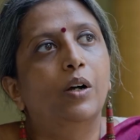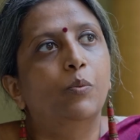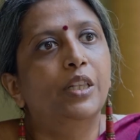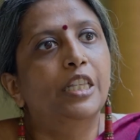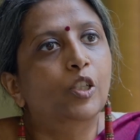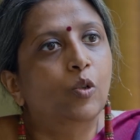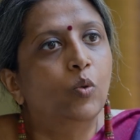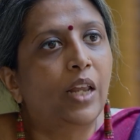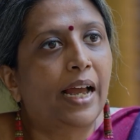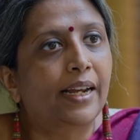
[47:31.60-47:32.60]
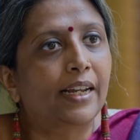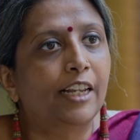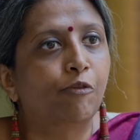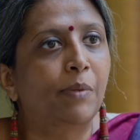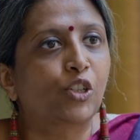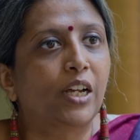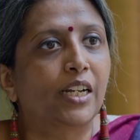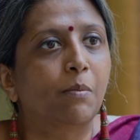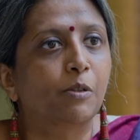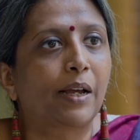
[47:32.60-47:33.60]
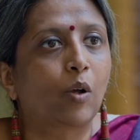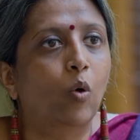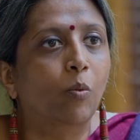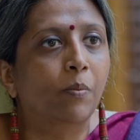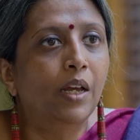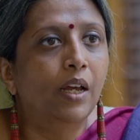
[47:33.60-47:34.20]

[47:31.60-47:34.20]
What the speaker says: will the school handle if my child comes back home,